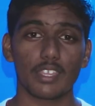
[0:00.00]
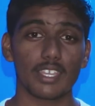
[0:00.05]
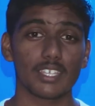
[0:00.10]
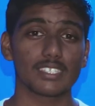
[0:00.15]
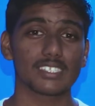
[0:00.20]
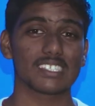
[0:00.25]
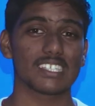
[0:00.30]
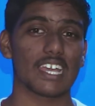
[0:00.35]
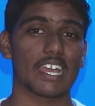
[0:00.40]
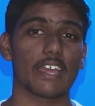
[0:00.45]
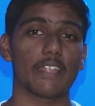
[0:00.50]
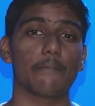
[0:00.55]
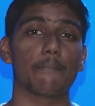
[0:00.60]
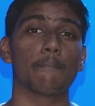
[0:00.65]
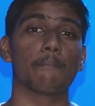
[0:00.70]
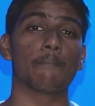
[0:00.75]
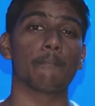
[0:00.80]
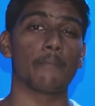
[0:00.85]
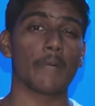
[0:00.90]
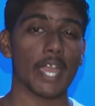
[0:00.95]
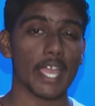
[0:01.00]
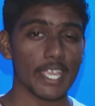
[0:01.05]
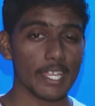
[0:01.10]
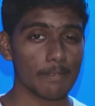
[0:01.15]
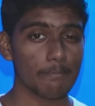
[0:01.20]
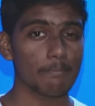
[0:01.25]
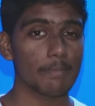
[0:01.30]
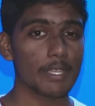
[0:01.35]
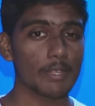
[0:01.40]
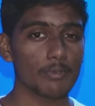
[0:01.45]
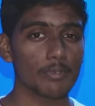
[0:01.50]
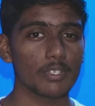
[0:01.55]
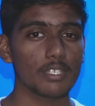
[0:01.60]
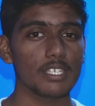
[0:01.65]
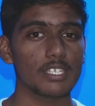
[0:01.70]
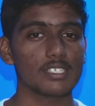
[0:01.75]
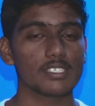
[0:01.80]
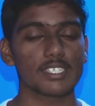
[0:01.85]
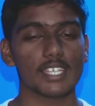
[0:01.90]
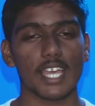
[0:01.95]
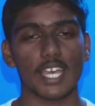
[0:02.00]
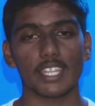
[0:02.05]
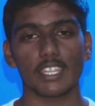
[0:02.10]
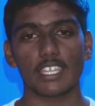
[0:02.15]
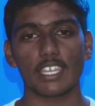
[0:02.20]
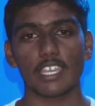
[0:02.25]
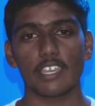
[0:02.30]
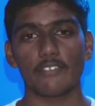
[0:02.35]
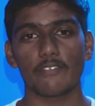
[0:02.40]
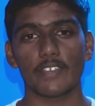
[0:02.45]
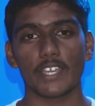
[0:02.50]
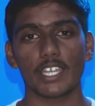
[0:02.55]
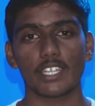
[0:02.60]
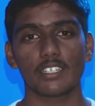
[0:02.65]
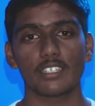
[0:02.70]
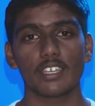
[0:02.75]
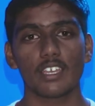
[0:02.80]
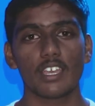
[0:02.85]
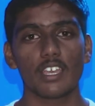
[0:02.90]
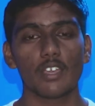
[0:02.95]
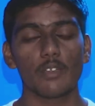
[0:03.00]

things that might be released at the event.